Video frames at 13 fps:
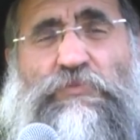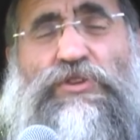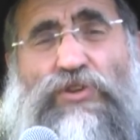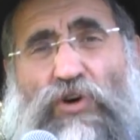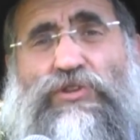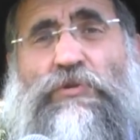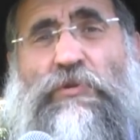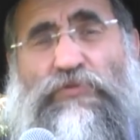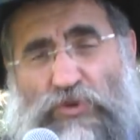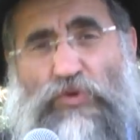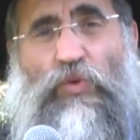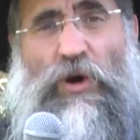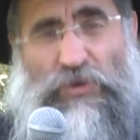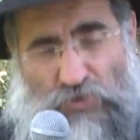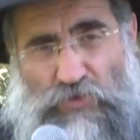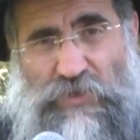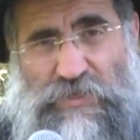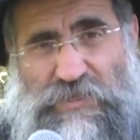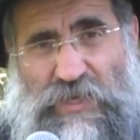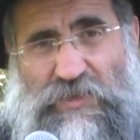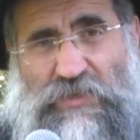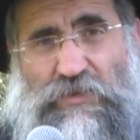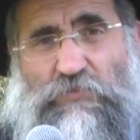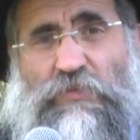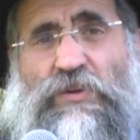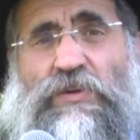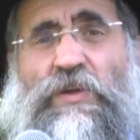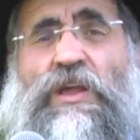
He told them, if you want, you can send them.